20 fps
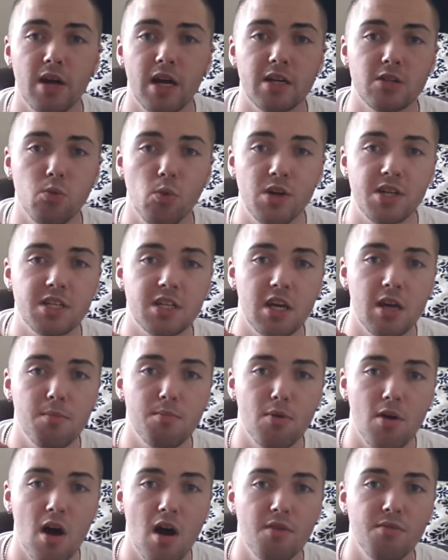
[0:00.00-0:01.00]
It's Whiskey
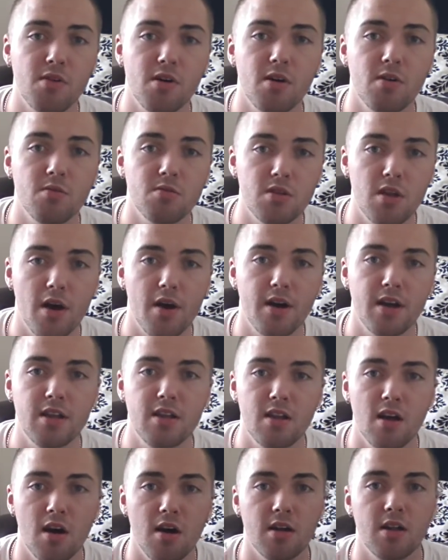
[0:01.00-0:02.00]
Bravo
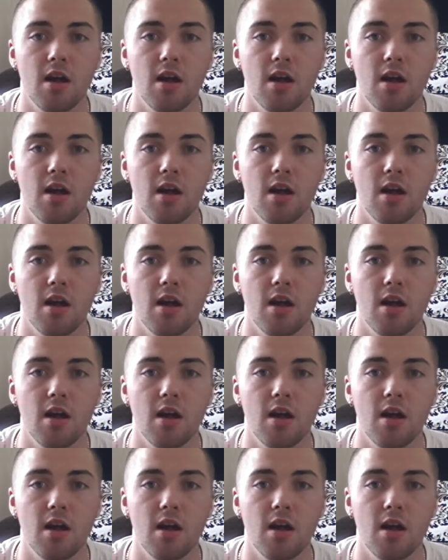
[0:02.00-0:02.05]
99,